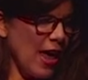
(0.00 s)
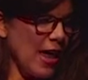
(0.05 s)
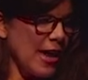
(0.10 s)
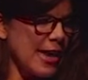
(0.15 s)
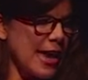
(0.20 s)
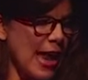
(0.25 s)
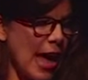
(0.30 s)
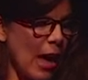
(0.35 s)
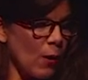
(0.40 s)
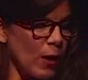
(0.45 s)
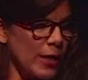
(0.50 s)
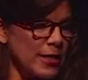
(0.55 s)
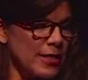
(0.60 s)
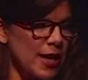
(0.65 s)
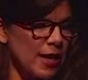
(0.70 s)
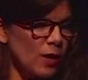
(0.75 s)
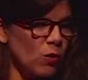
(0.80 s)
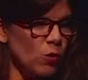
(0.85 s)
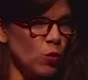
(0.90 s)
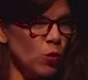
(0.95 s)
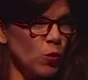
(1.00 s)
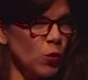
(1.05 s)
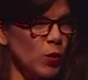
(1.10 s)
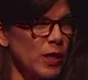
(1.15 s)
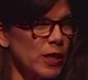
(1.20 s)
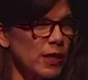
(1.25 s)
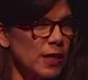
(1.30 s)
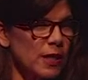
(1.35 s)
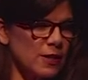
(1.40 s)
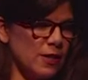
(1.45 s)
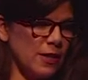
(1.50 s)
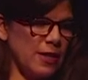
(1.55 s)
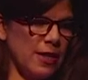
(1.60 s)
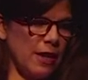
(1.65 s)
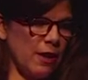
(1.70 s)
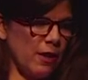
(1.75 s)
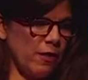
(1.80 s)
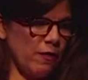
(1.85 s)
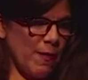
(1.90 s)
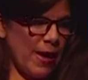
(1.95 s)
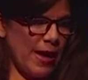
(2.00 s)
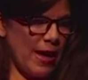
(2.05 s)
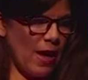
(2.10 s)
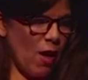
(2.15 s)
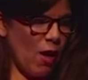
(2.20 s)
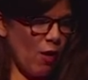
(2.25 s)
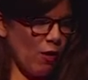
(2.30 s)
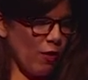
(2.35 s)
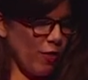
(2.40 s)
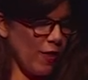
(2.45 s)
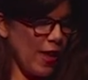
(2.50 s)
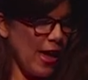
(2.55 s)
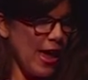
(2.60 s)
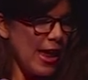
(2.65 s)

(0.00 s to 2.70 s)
Now I take really good care of my health.